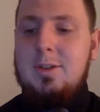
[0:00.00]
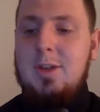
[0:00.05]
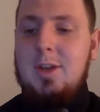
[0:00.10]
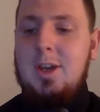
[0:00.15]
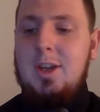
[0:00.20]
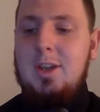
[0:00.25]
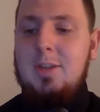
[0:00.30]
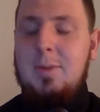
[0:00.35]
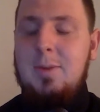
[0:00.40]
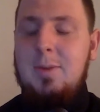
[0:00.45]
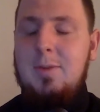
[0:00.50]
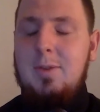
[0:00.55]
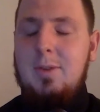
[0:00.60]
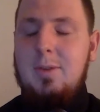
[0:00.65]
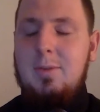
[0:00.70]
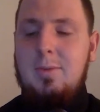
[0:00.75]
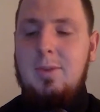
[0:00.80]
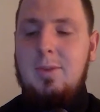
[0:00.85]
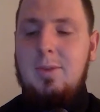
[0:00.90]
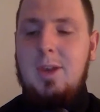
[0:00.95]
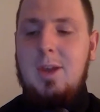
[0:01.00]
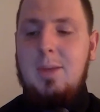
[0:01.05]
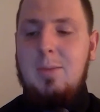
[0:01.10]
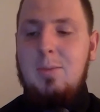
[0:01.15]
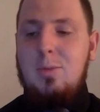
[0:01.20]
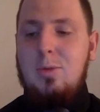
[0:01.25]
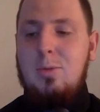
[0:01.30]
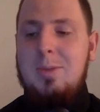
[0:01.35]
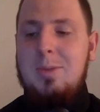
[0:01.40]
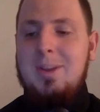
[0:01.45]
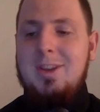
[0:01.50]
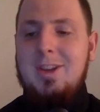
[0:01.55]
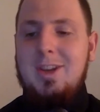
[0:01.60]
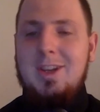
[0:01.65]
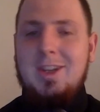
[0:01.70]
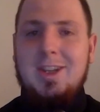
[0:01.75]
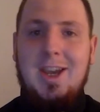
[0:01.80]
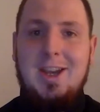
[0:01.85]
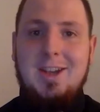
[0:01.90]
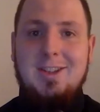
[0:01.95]
It's been a lot more mentally
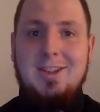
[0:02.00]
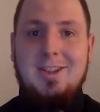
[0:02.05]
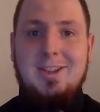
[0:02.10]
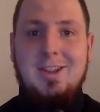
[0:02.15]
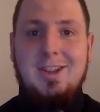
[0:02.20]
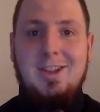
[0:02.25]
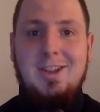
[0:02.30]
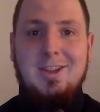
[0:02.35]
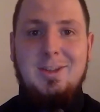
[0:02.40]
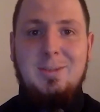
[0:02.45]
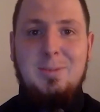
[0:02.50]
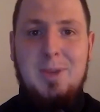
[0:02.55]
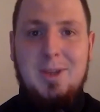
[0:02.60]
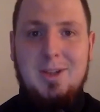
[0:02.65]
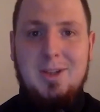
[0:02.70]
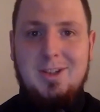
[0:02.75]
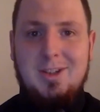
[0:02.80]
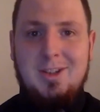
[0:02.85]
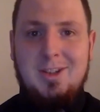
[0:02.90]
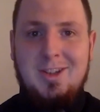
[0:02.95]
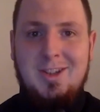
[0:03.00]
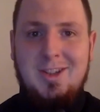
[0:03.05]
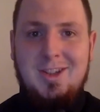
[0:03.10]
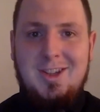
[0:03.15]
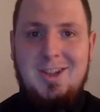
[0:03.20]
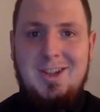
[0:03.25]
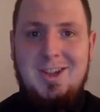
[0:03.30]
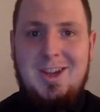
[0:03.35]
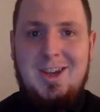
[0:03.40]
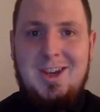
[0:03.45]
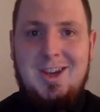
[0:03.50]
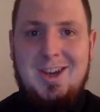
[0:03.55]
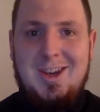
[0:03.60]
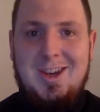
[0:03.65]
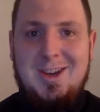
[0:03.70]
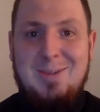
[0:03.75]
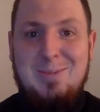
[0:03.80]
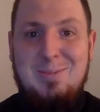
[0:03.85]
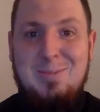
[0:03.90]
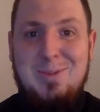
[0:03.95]
taxing than I expected,
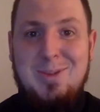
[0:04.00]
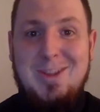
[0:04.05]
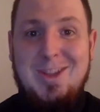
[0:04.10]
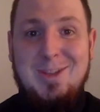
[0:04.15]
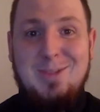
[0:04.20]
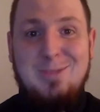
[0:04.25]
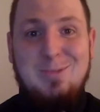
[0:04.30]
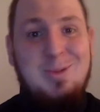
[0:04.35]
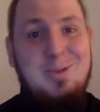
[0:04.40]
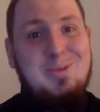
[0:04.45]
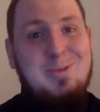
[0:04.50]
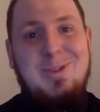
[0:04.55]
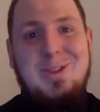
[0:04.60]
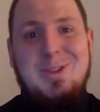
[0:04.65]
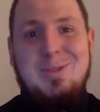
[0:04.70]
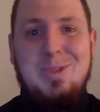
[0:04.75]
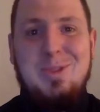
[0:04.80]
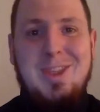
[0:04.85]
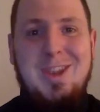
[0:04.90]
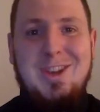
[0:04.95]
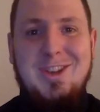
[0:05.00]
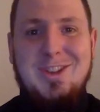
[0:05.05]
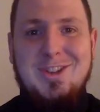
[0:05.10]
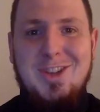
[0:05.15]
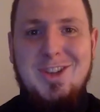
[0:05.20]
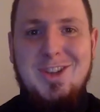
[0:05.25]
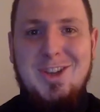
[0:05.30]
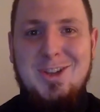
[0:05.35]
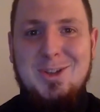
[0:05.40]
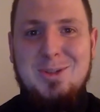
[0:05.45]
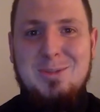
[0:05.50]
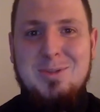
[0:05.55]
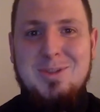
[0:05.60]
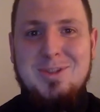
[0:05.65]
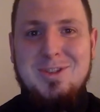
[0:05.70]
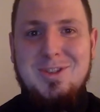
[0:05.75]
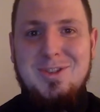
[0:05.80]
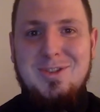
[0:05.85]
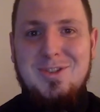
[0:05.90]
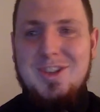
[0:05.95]
but that's with any startup,
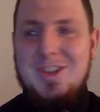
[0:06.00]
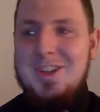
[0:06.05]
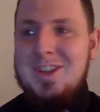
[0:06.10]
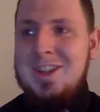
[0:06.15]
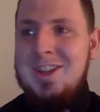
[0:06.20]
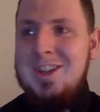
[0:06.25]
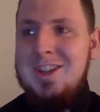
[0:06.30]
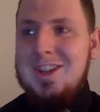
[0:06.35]
isn't it, really?